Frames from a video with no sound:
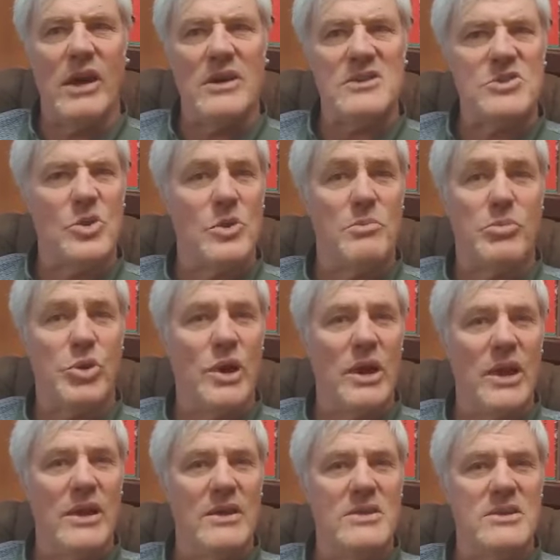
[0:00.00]
I saw a
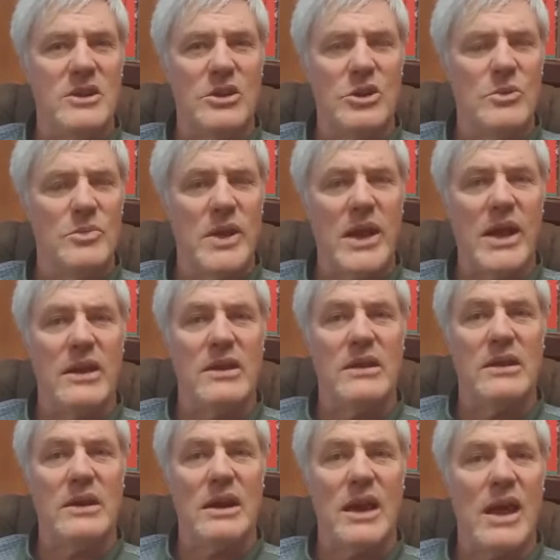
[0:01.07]
brilliant
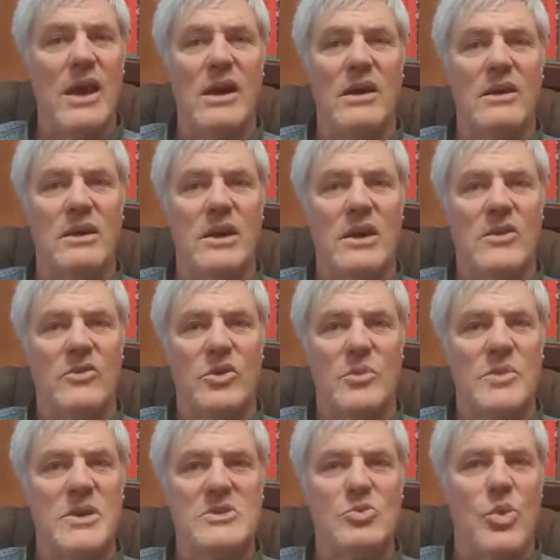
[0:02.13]
illuminated cloud
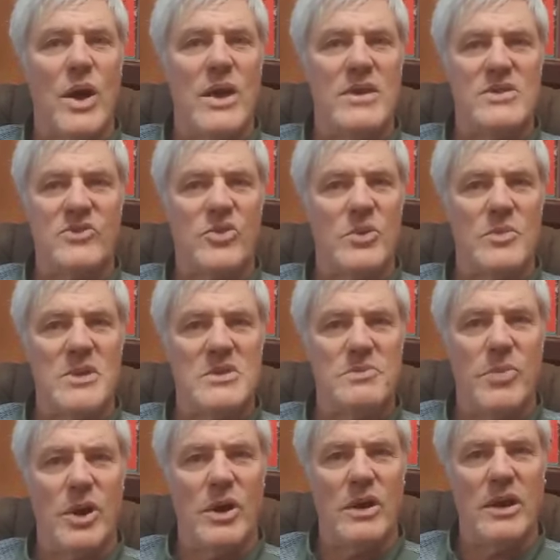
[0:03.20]
from his waist, from his
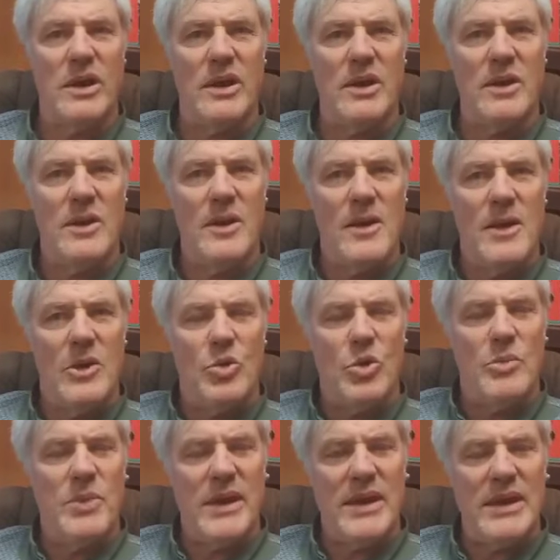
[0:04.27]
body. We
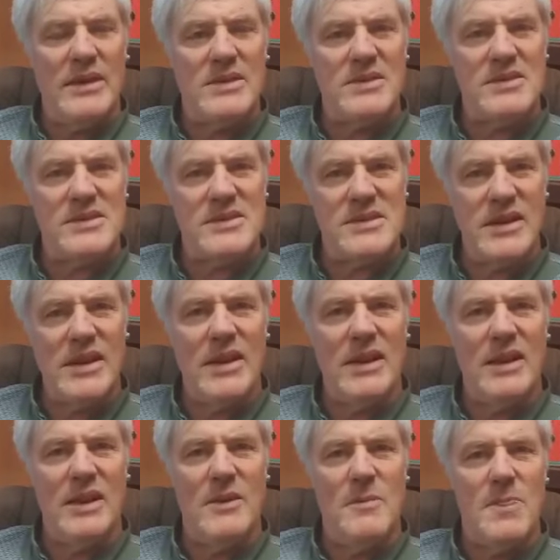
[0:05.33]
begin to
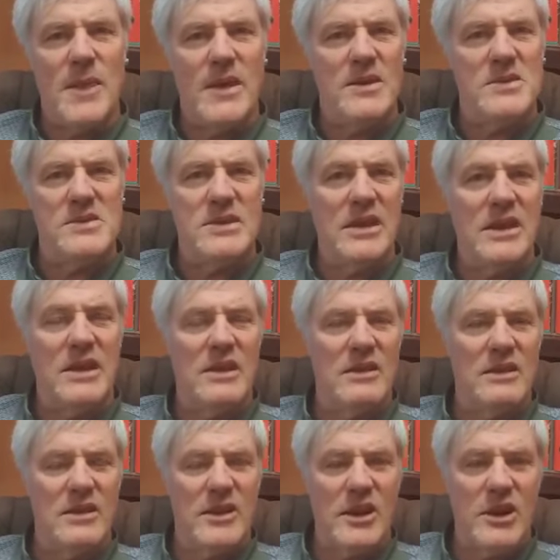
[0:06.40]
see in
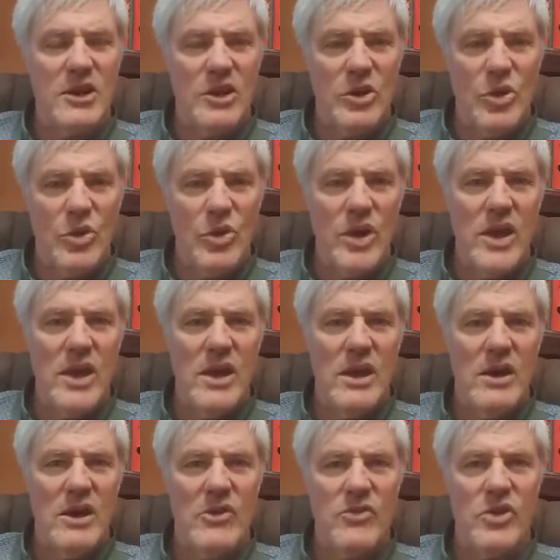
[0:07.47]
Ezekiel the glory
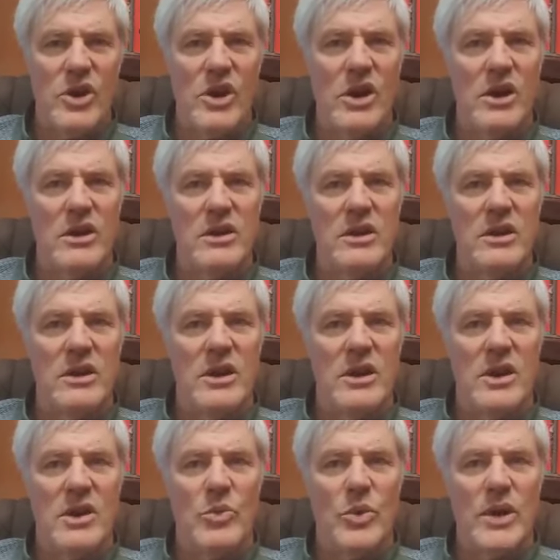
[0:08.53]
of God.
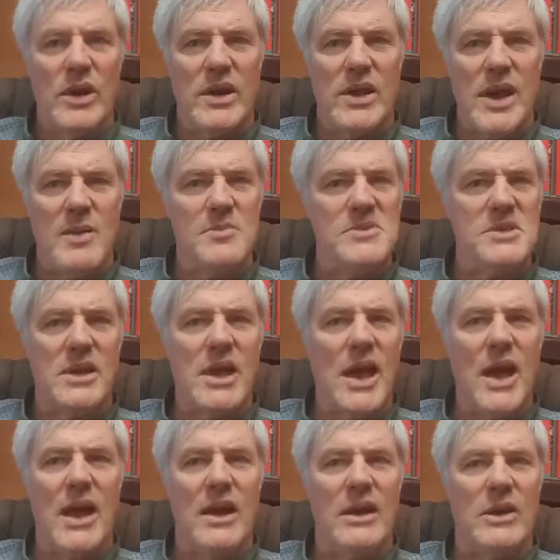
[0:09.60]
When it comes
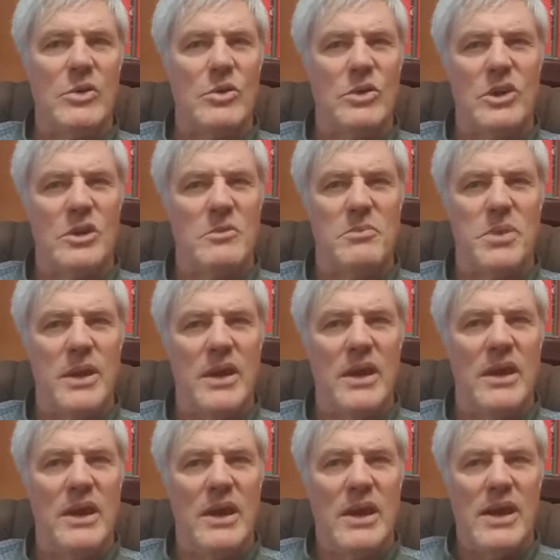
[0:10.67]
again, it will not
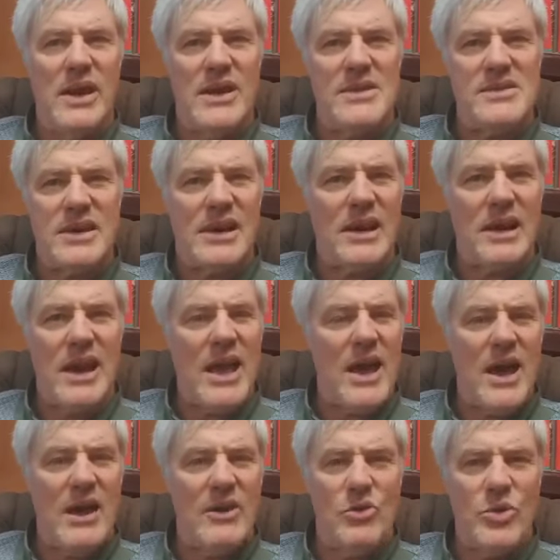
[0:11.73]
be as a
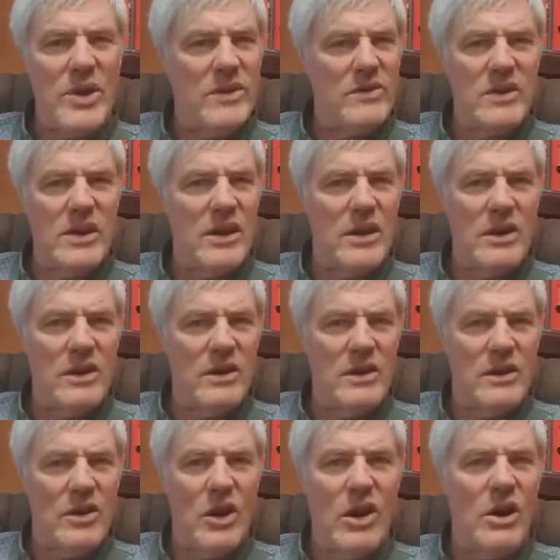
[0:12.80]
cloud resting on
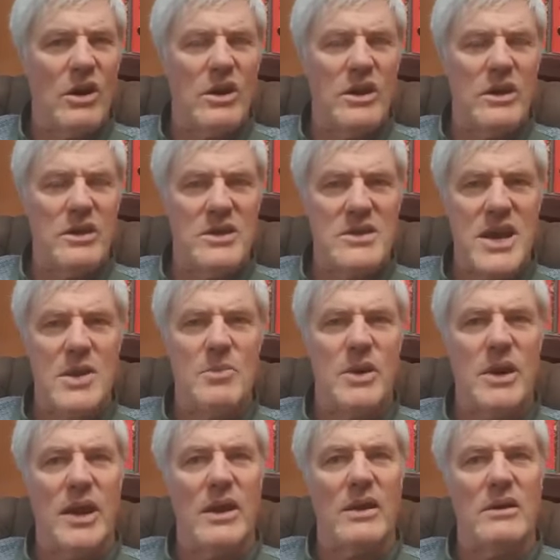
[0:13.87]
an ark in a
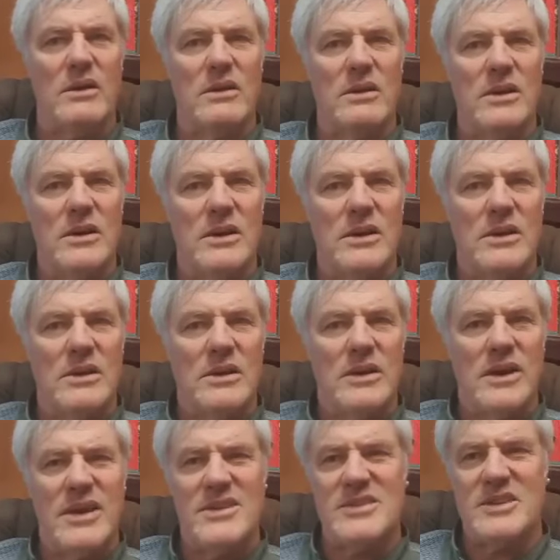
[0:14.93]
tabernacle.
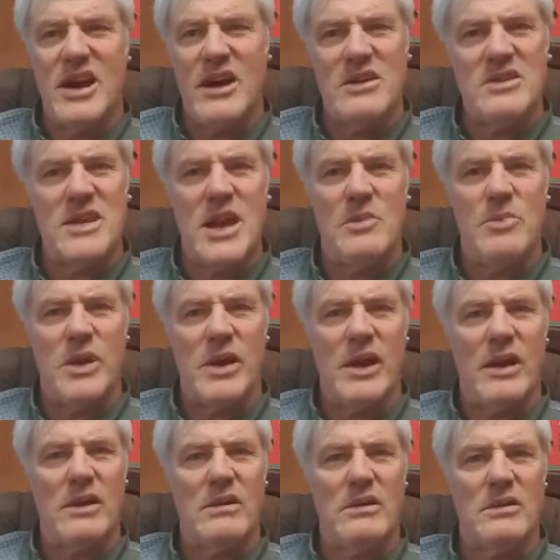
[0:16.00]
There's no
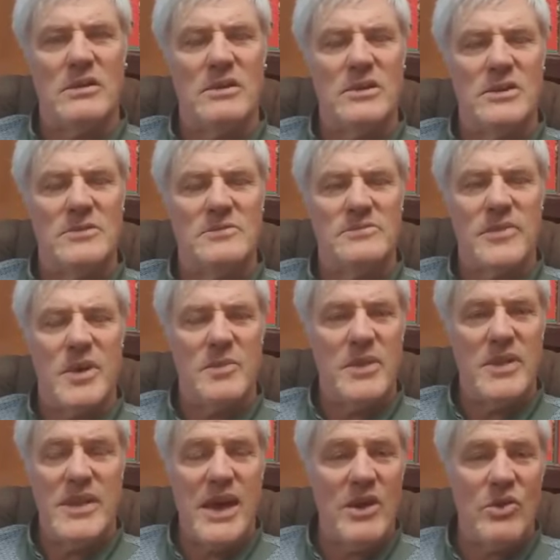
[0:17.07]
tabernacle. I
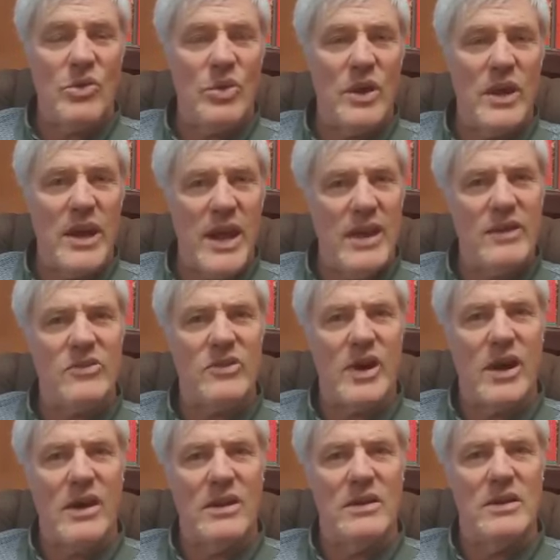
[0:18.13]
mean, they're all in exile.